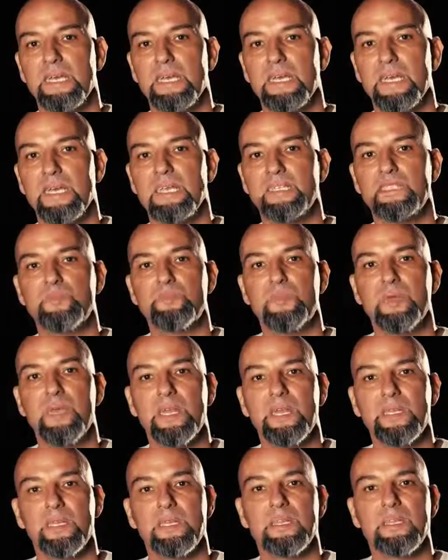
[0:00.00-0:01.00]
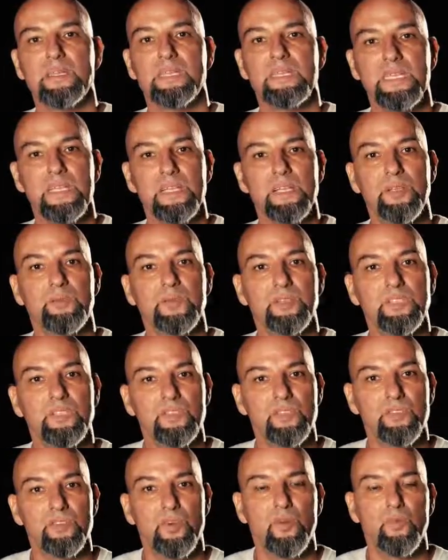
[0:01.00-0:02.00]
and spend dealing with his
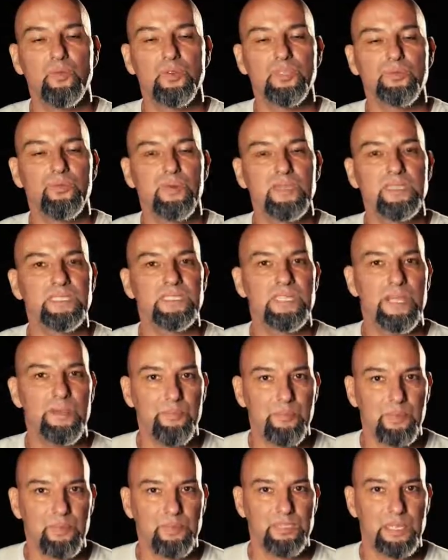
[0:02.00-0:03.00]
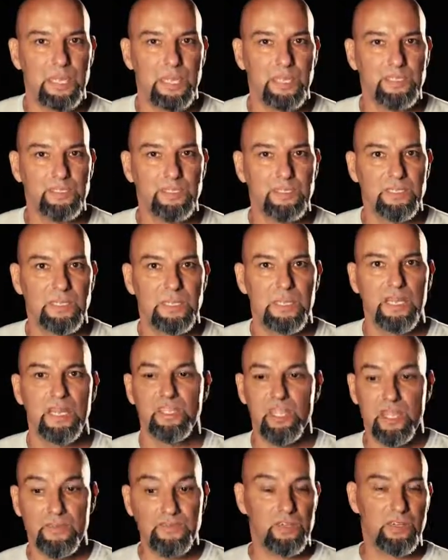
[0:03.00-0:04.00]
soul, which brings temporal change. And
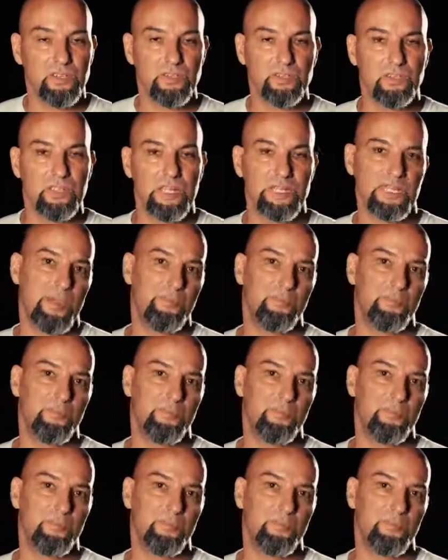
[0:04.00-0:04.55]
you have to understand that